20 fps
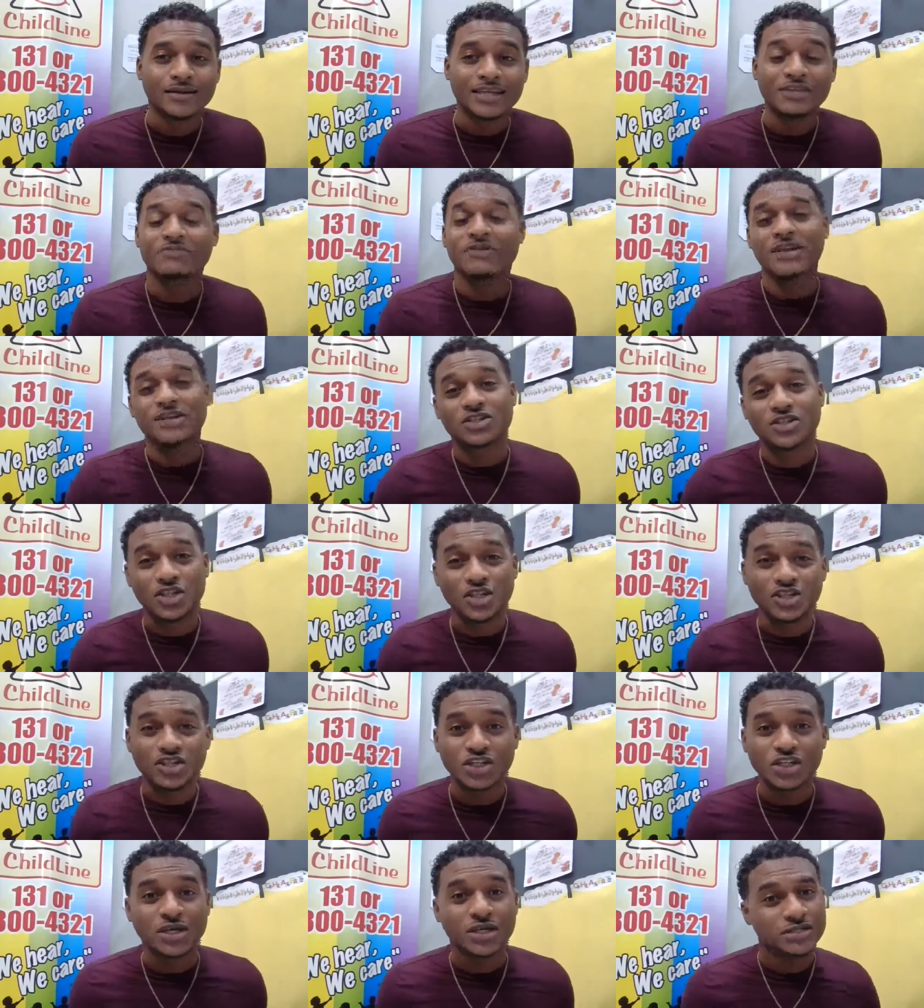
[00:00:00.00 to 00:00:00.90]
eventually,
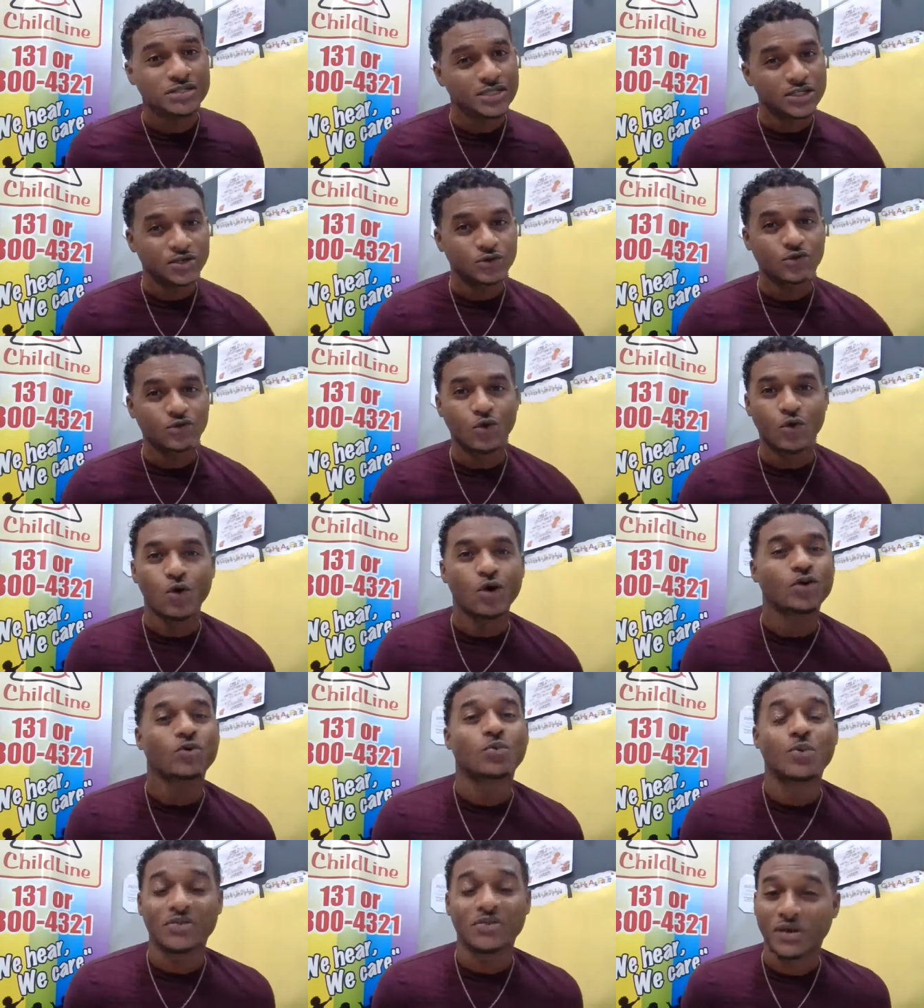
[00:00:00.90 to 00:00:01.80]
she continued
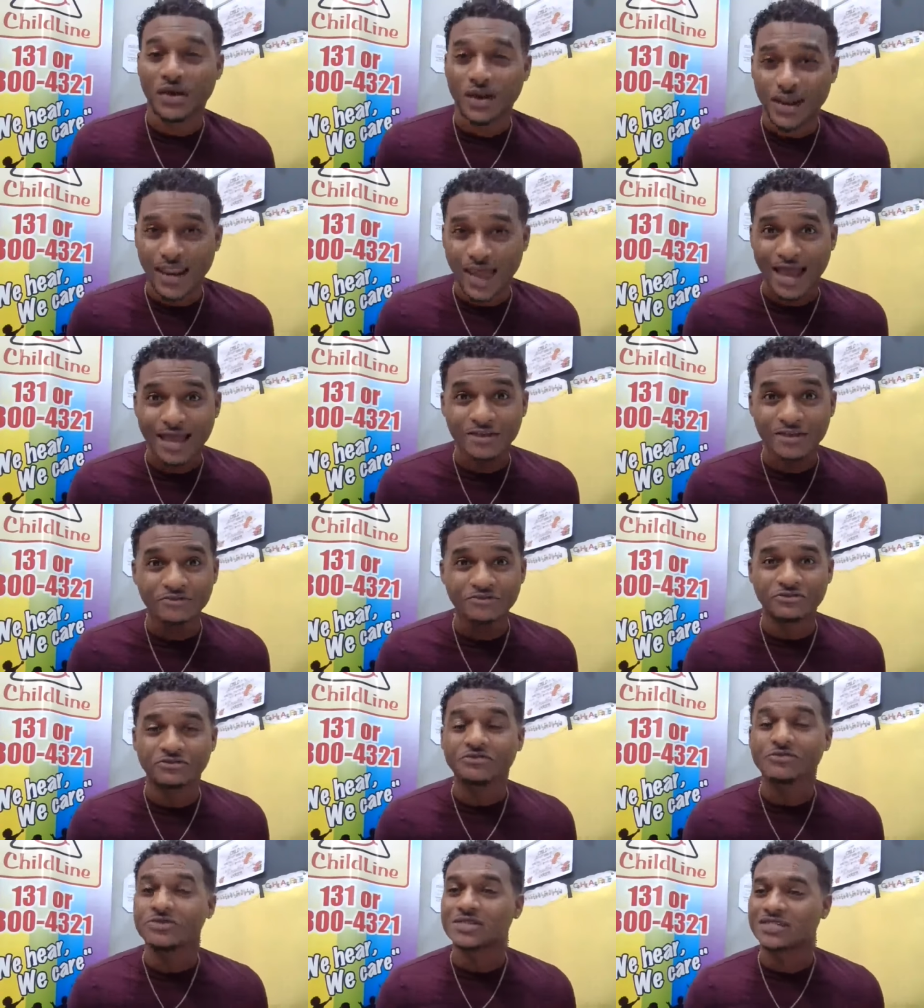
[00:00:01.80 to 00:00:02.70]
on with her life,
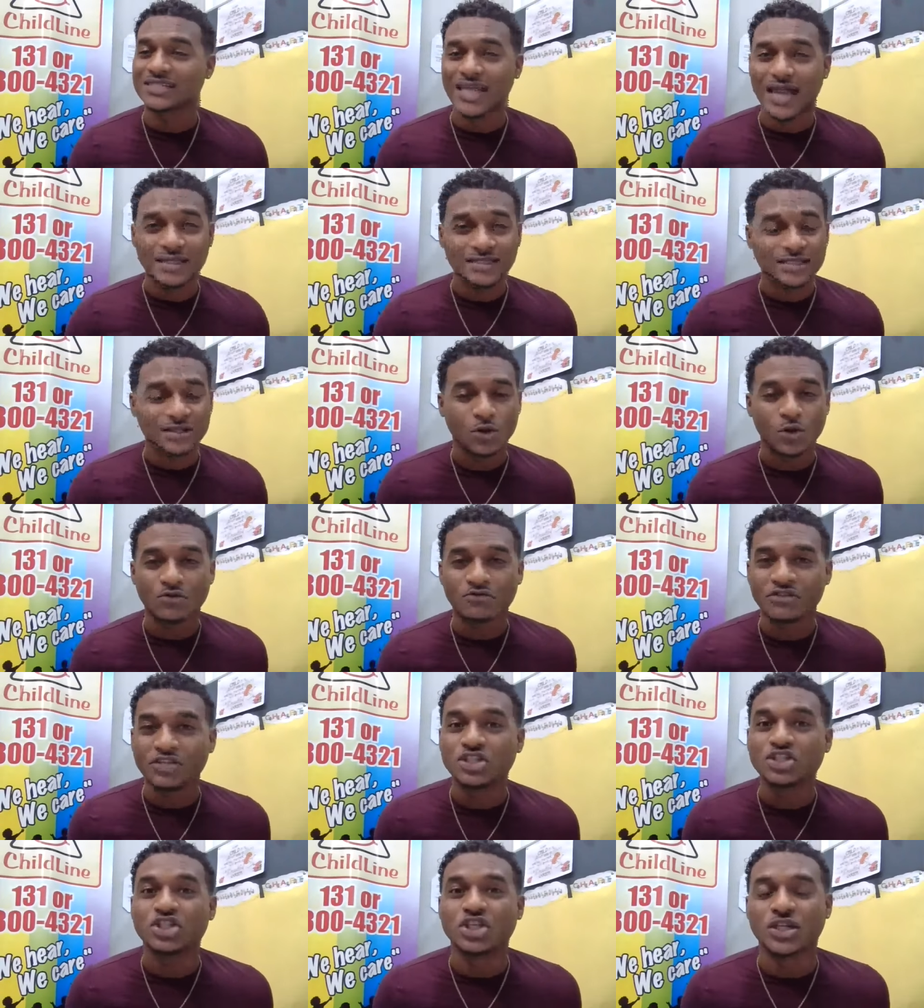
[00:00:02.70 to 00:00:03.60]
starting off
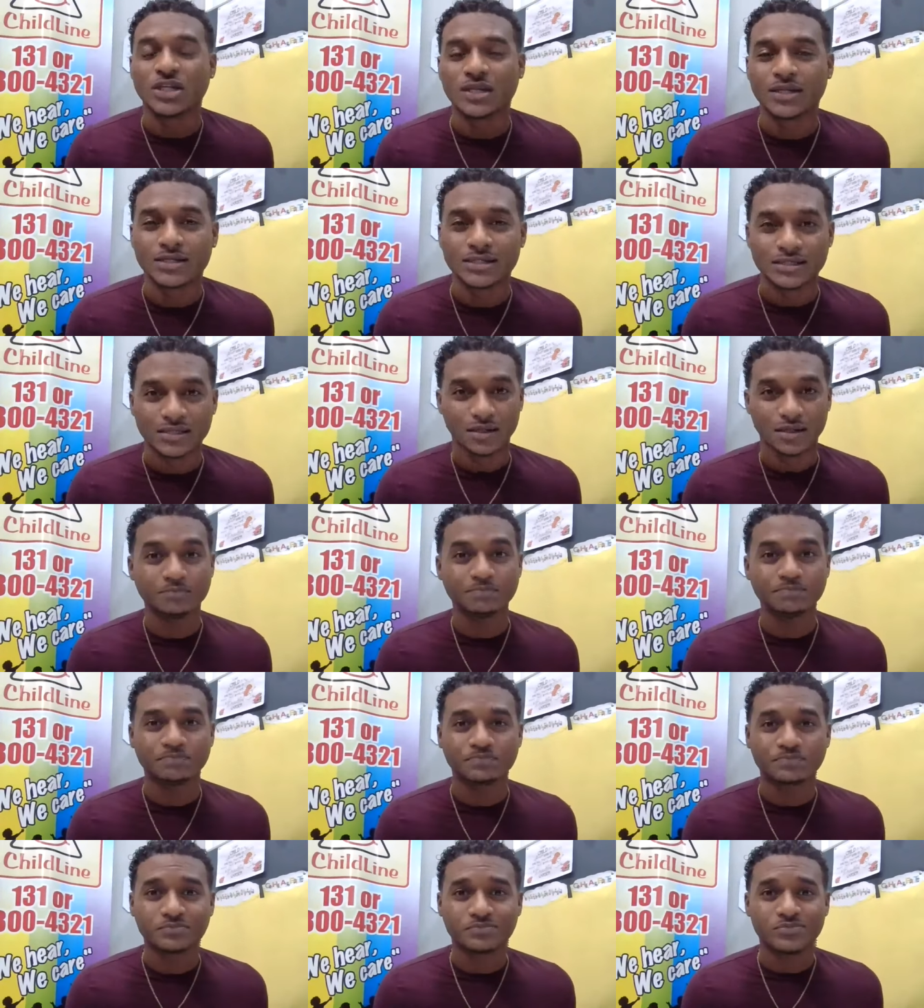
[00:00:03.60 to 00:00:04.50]
in
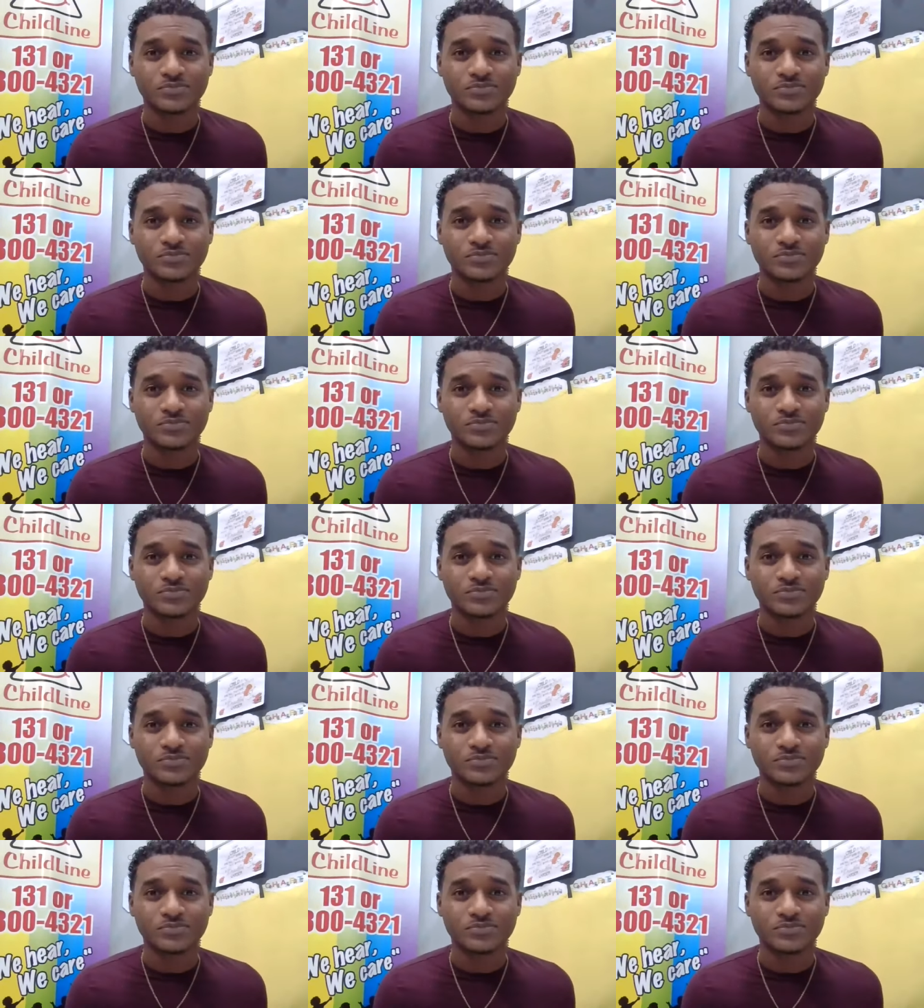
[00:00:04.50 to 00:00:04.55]
journalism,